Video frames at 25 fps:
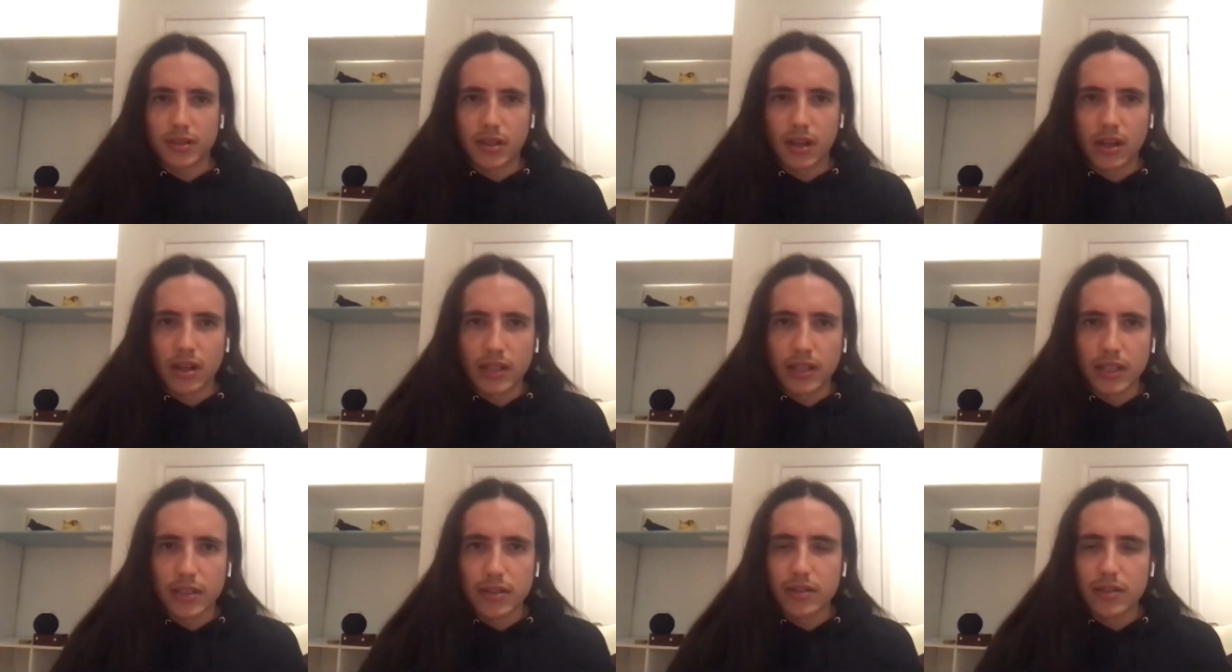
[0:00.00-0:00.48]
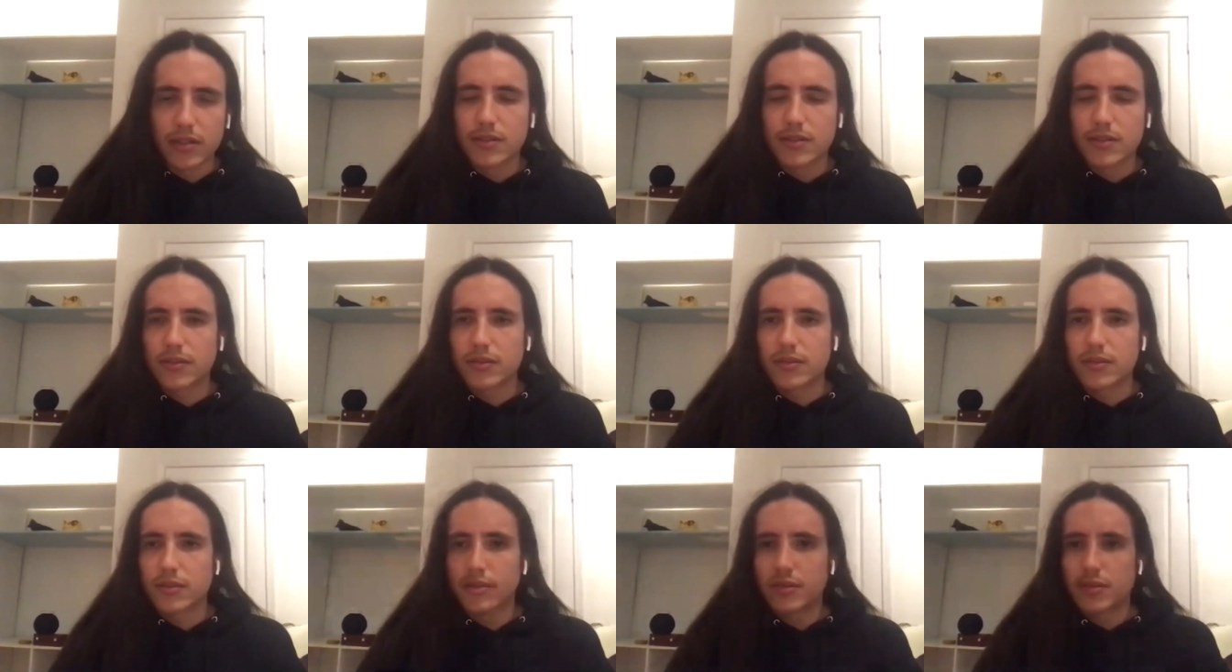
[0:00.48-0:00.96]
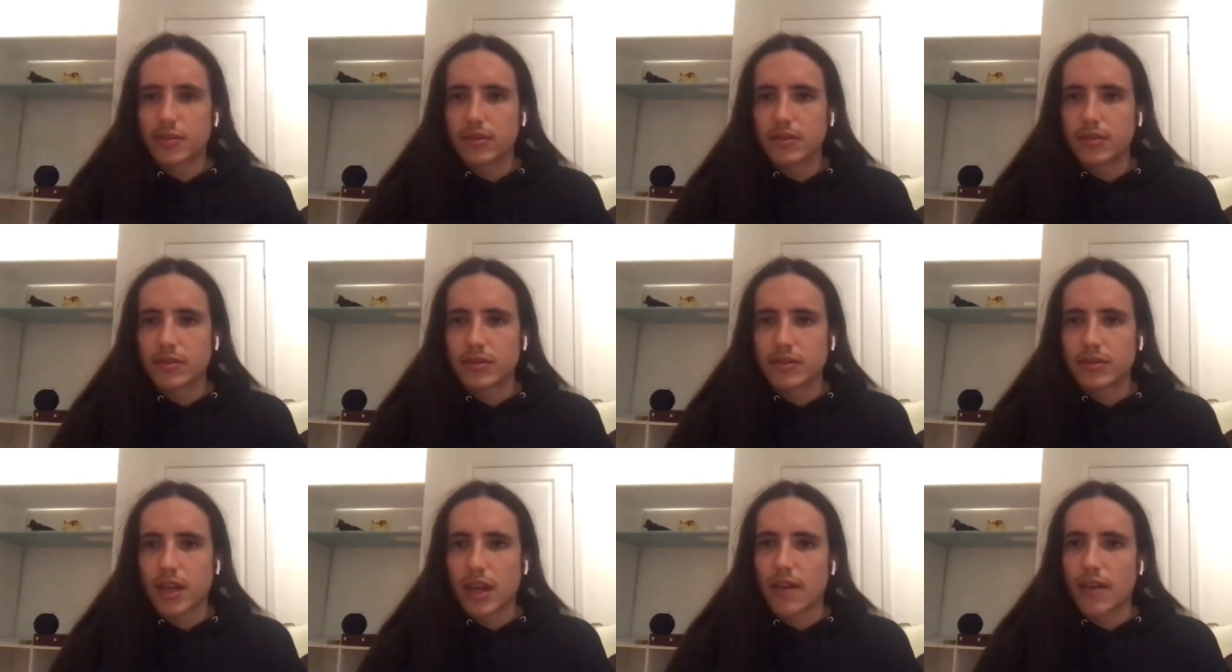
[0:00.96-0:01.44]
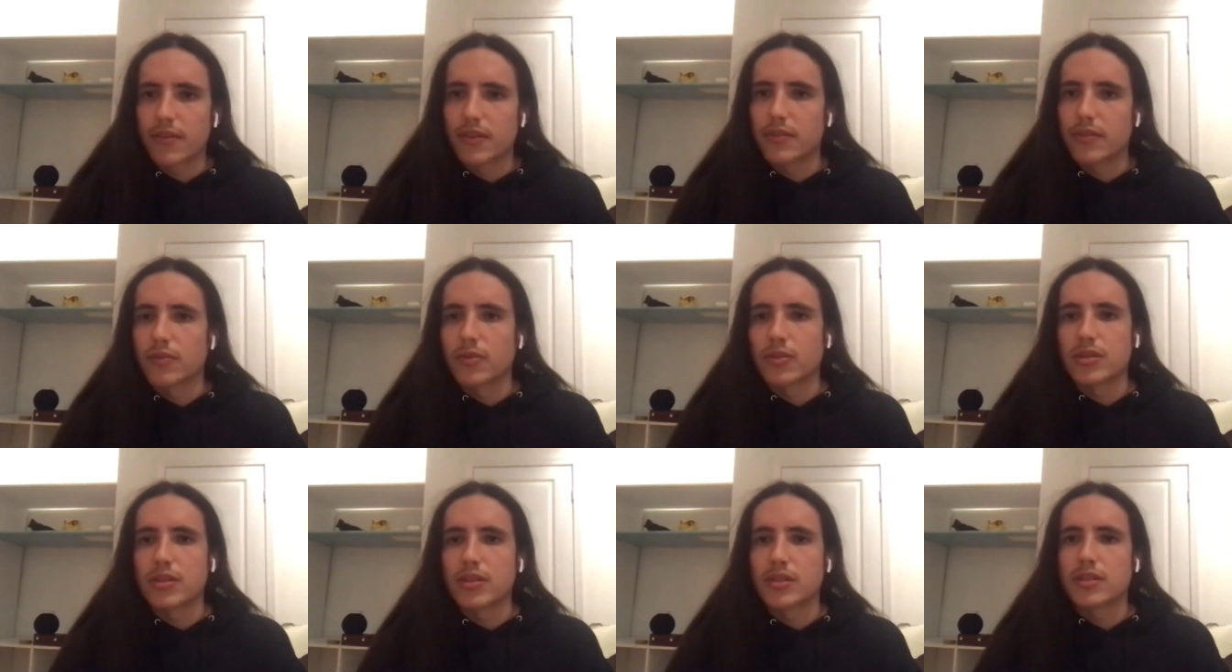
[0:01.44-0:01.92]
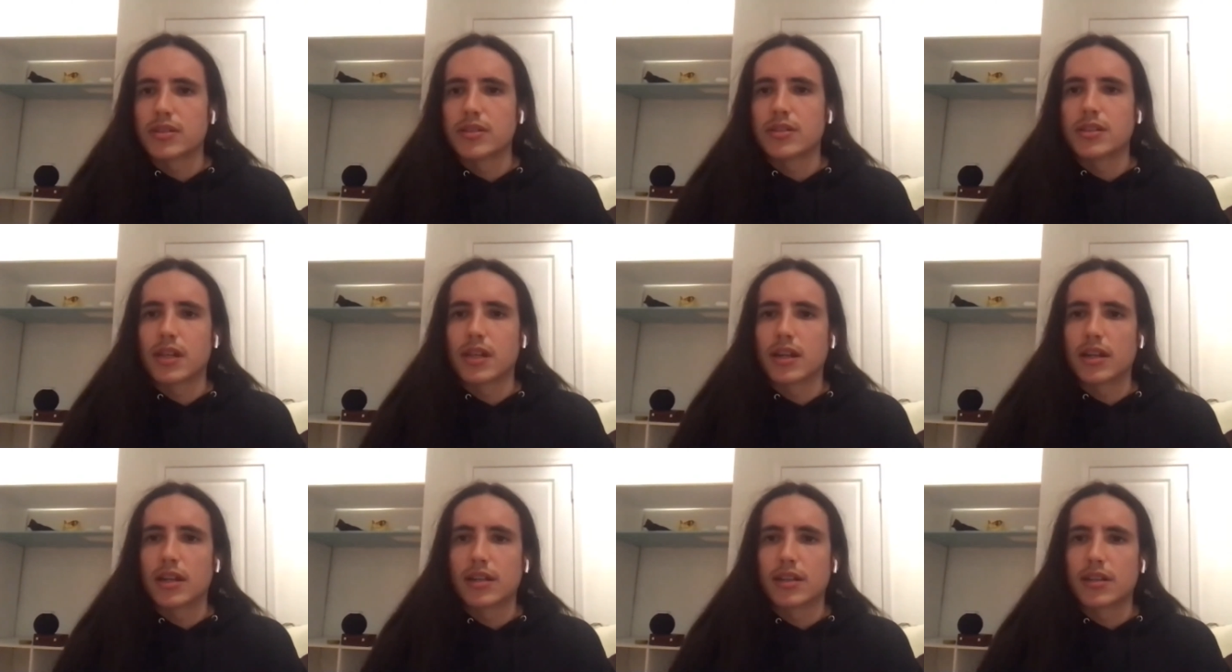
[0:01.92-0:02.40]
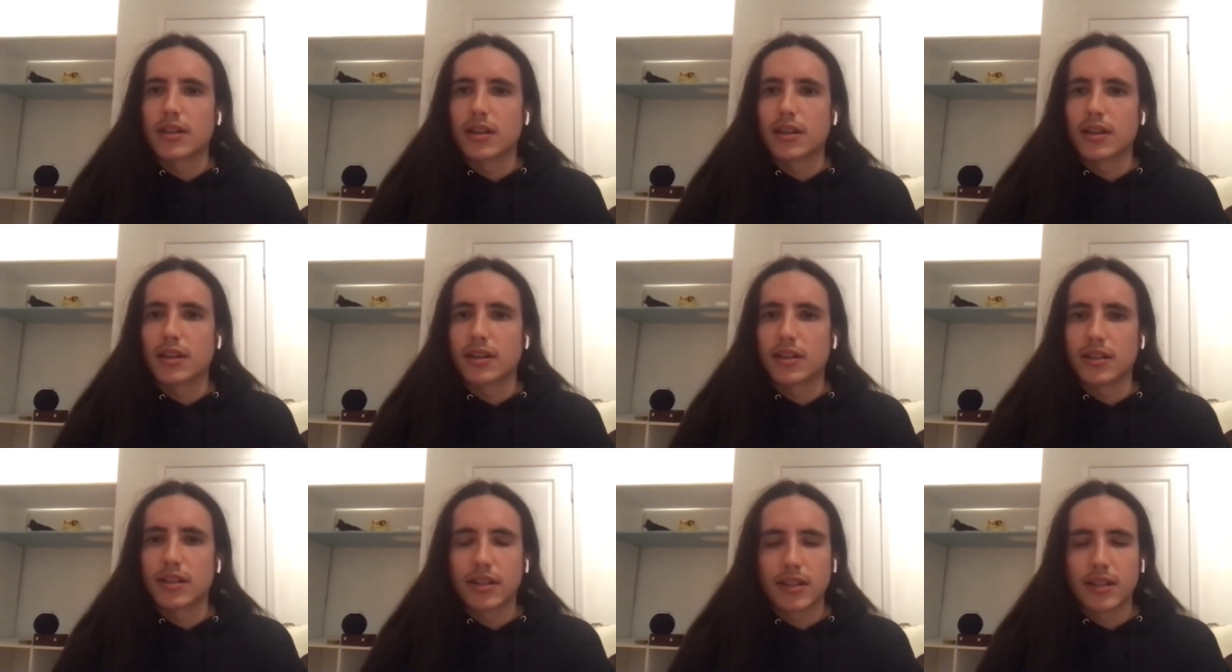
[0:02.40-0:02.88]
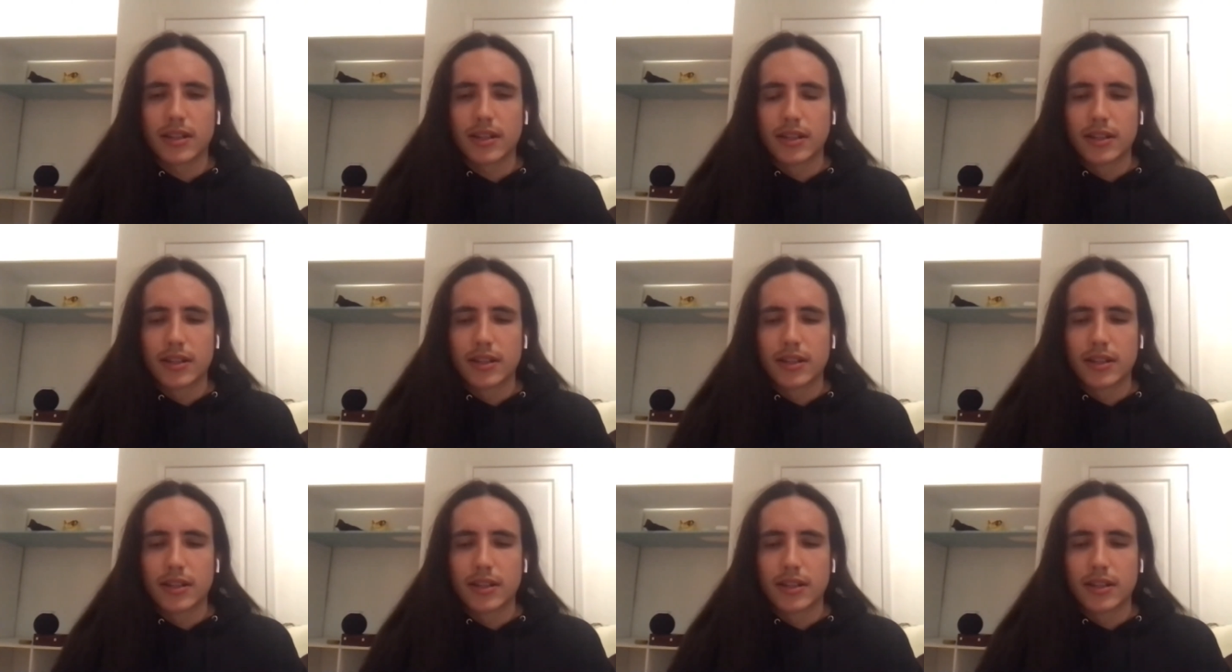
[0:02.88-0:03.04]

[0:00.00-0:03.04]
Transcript: young leaders to have their voices shared and heard